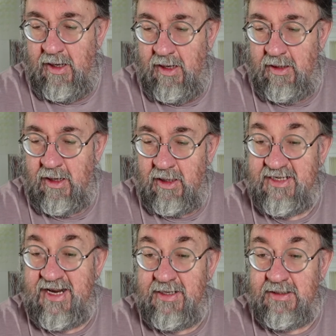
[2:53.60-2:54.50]
a
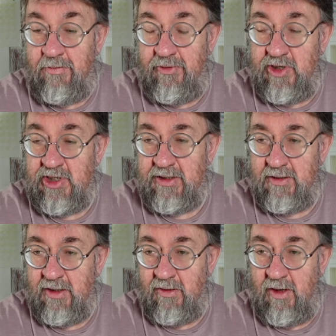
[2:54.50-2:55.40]
stencil brush
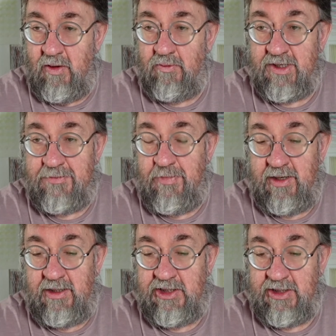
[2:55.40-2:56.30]
or a
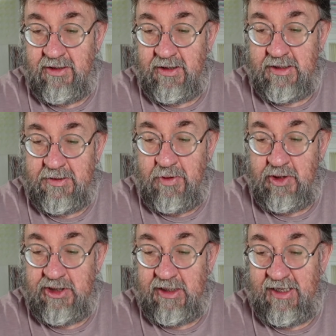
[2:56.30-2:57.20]
sponge and
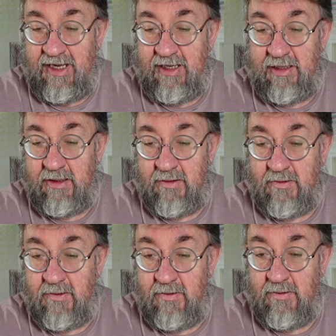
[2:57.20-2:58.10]
sponging ink
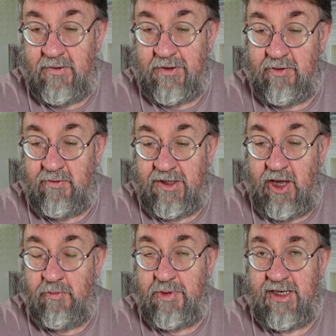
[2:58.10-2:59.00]
through the
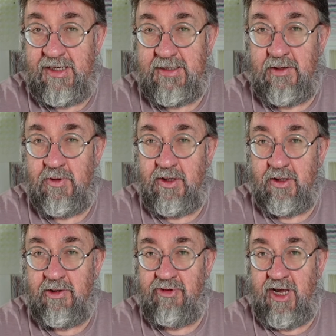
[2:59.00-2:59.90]
openings that we're going
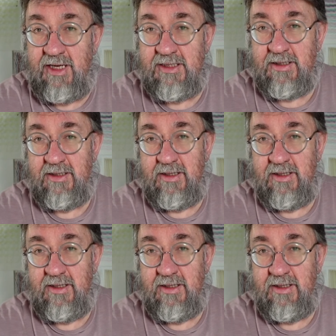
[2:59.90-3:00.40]
to create,